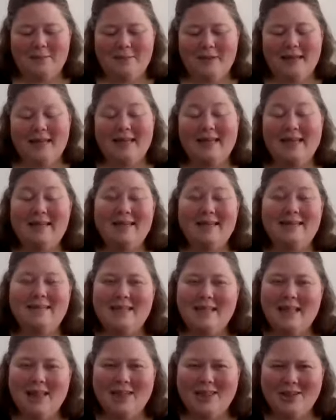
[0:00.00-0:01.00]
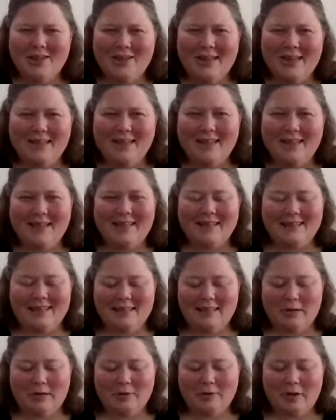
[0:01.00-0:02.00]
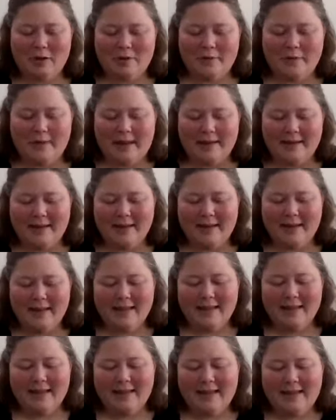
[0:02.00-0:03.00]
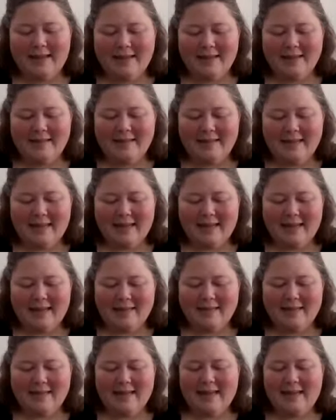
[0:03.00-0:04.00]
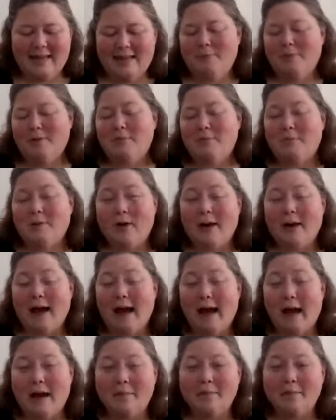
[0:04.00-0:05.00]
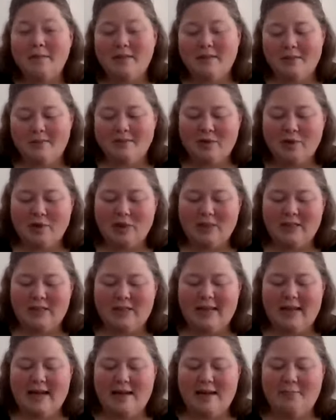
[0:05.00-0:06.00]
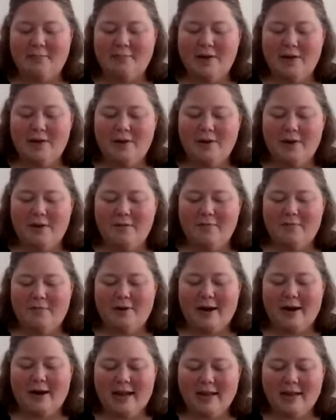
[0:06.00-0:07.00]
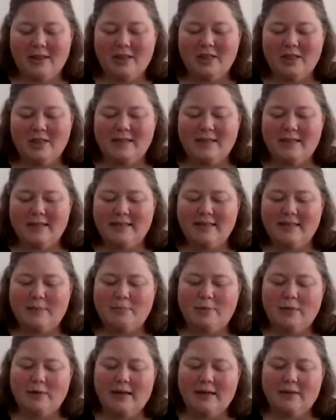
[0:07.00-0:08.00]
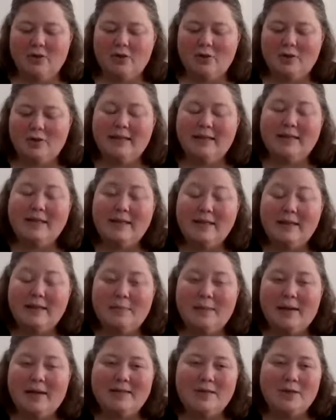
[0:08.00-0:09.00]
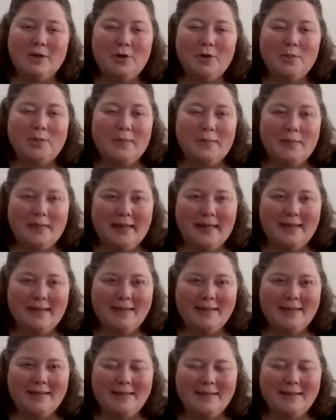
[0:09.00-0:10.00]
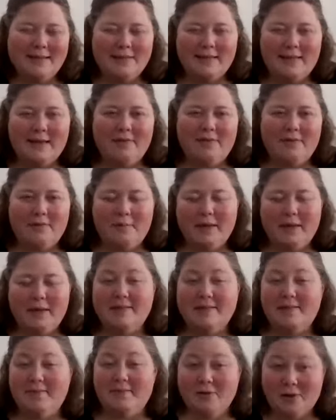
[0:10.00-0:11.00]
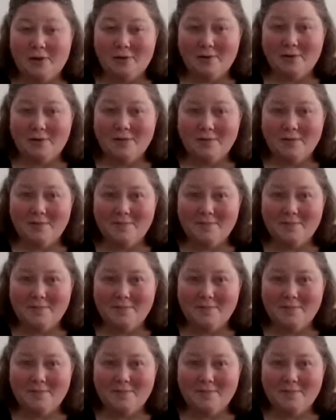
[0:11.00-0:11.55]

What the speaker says: when he's looking at this and talking about it, he says that it was perhaps the first time for ages that someone had treated him as a human being instead of a piece of dirt.